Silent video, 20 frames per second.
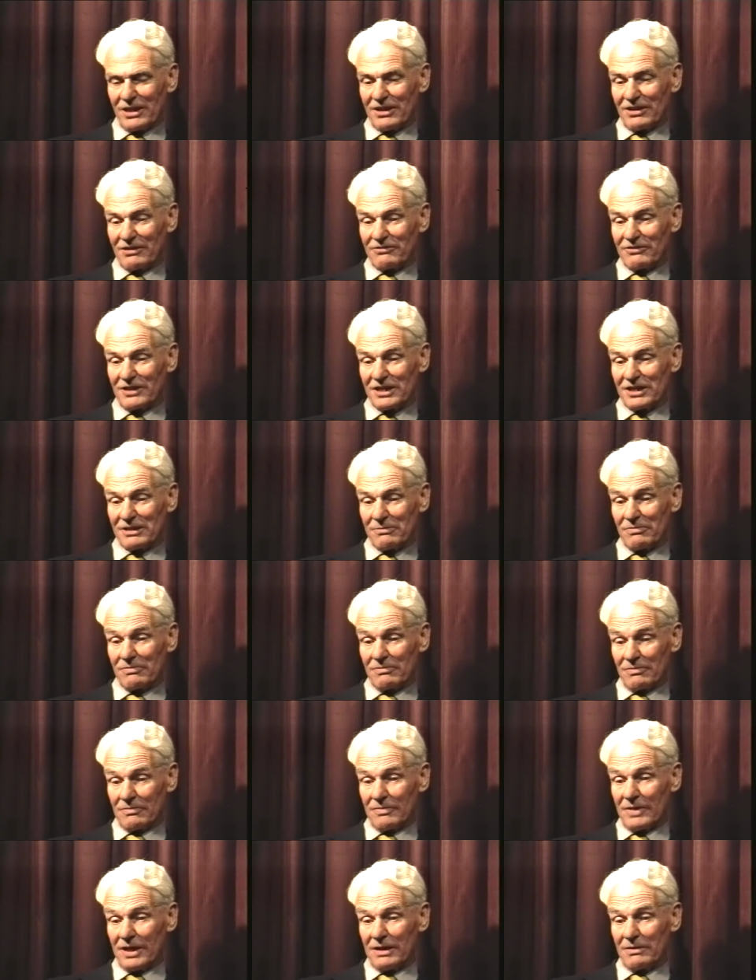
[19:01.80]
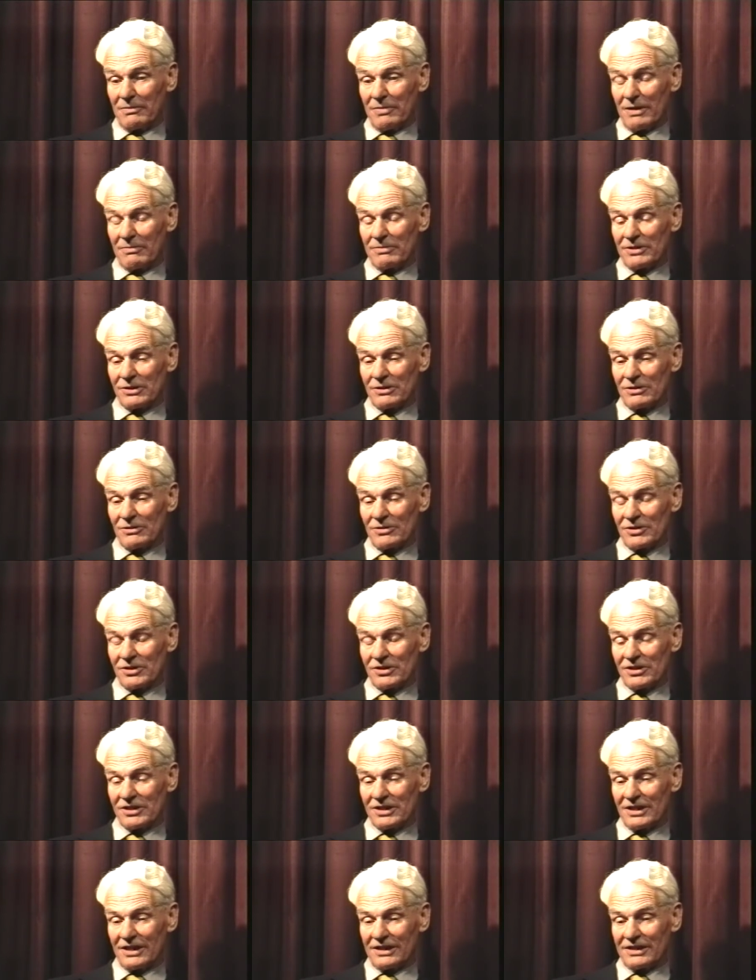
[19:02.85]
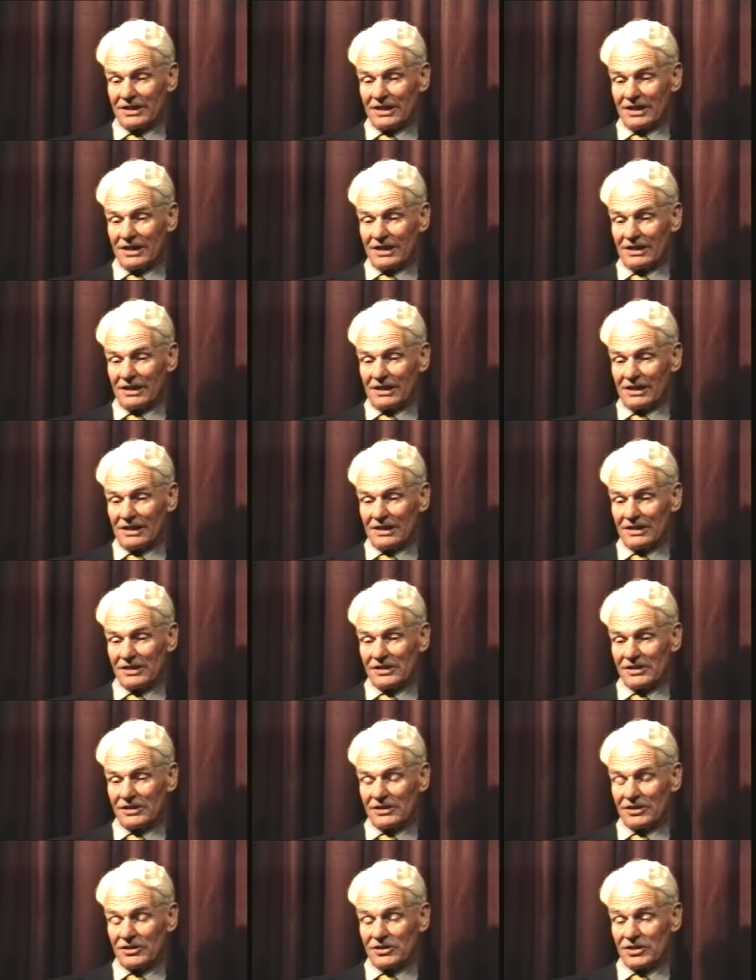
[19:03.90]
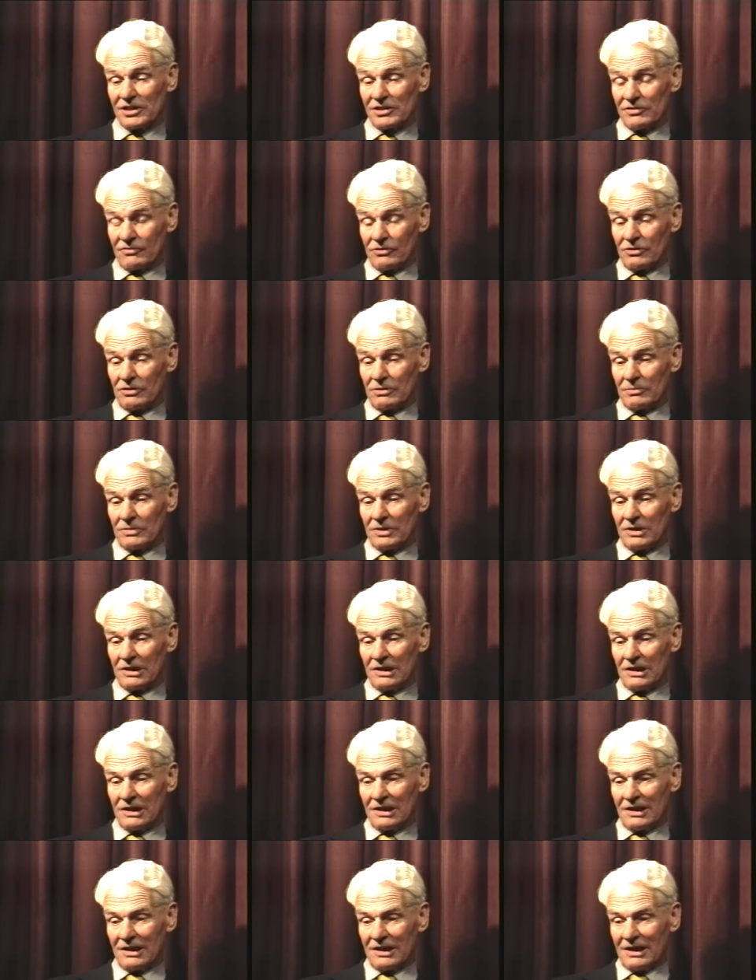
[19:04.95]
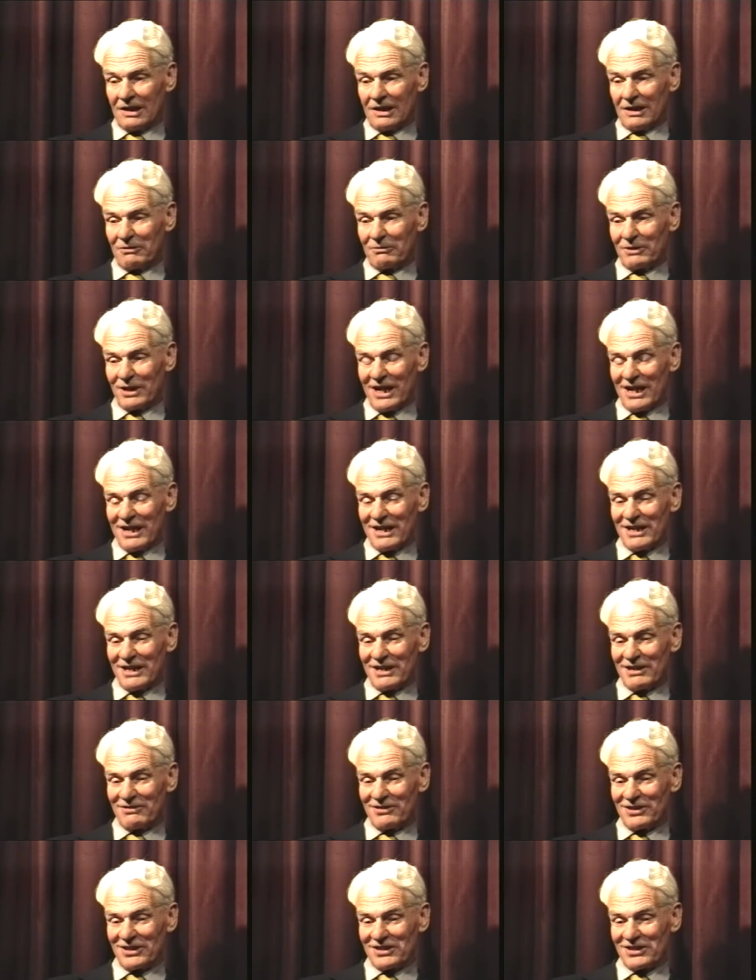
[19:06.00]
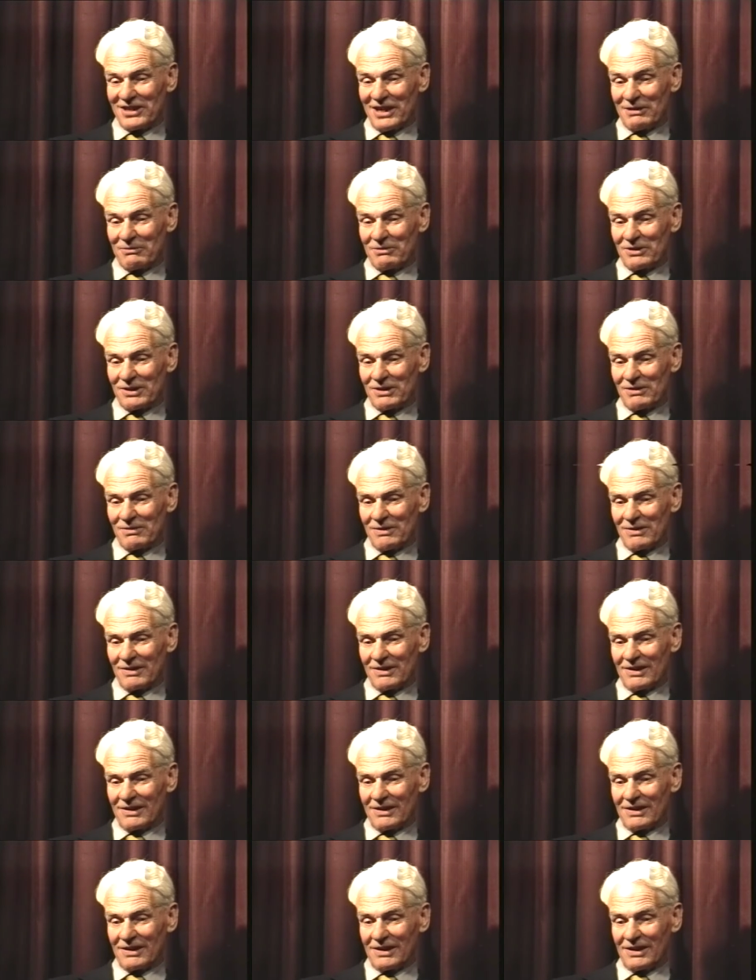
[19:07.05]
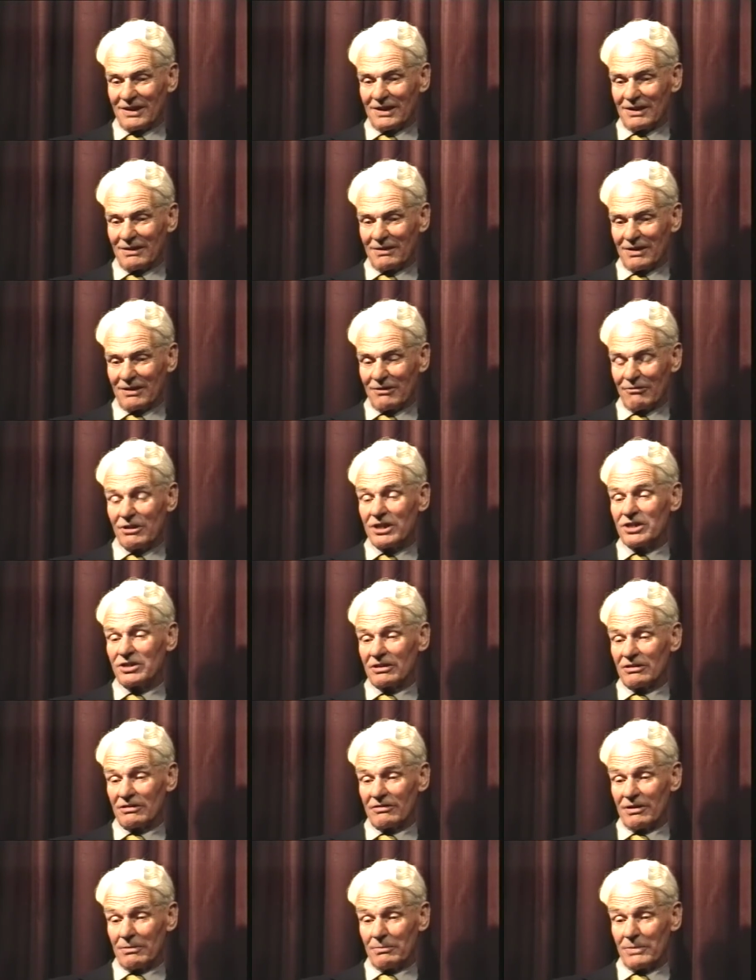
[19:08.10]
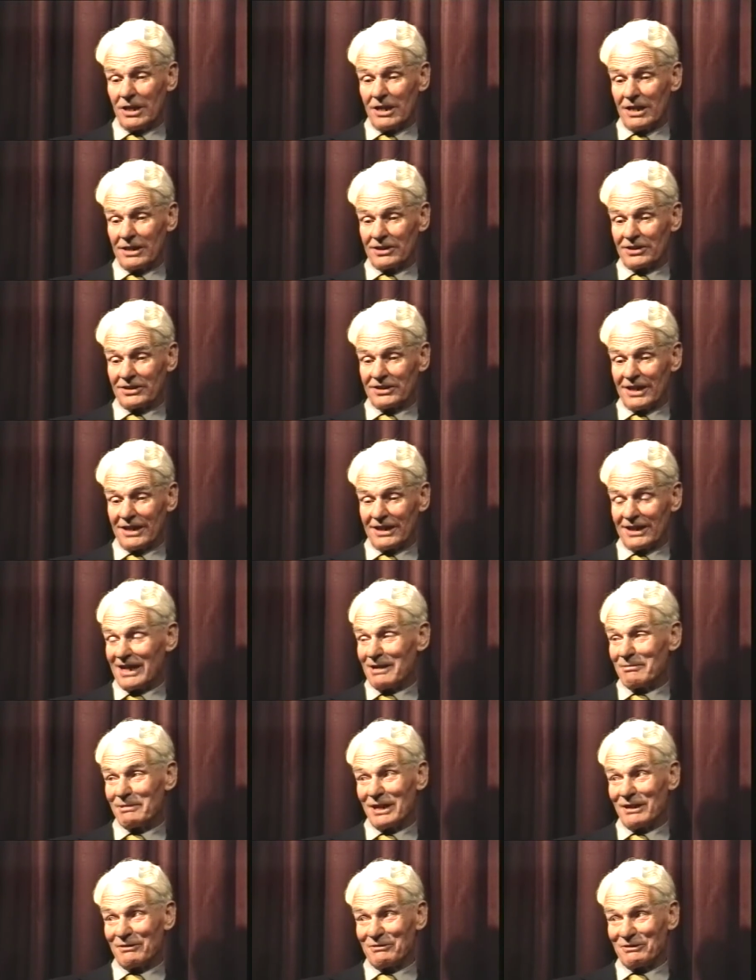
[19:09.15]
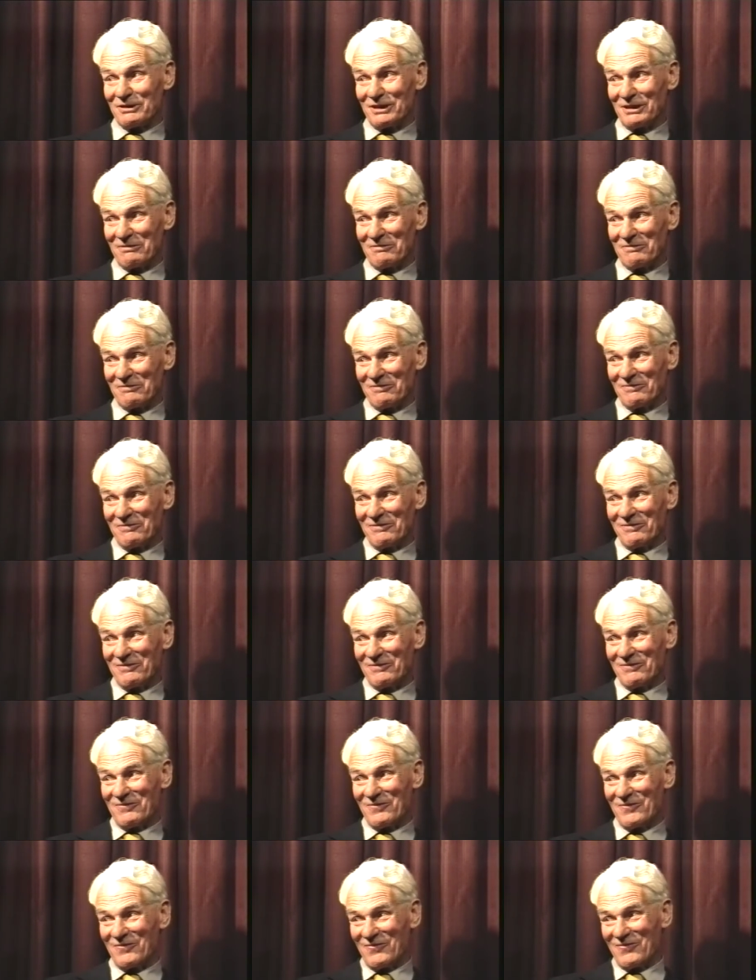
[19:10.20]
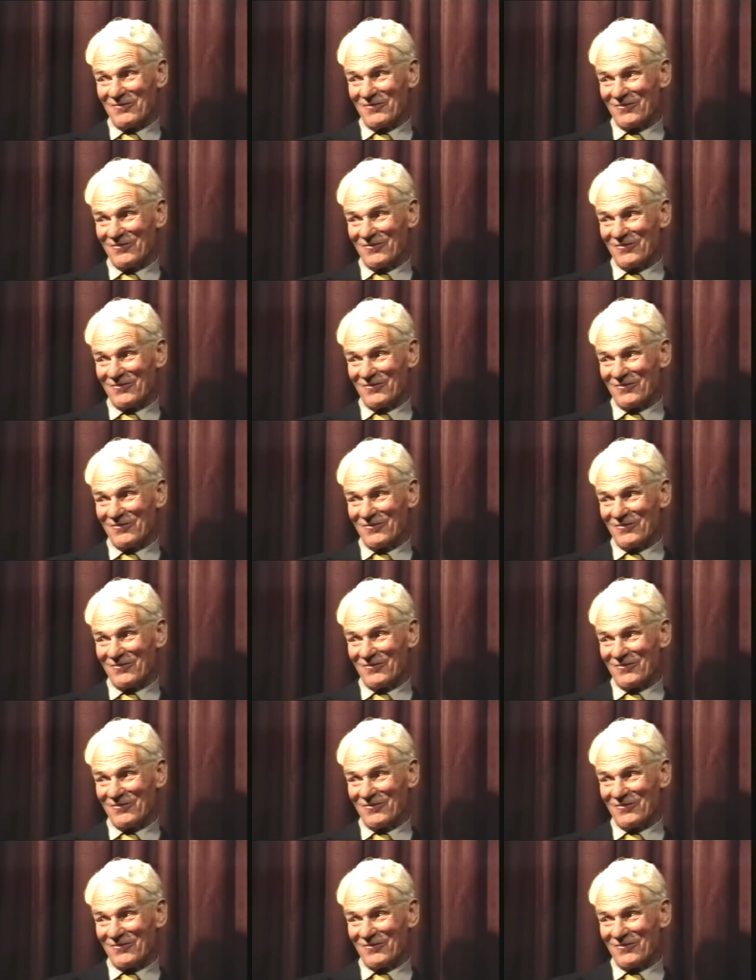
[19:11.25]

one of the first main public schools to start taking girls, the sixth form. And when I heard of this, that was the original remark that I came out with.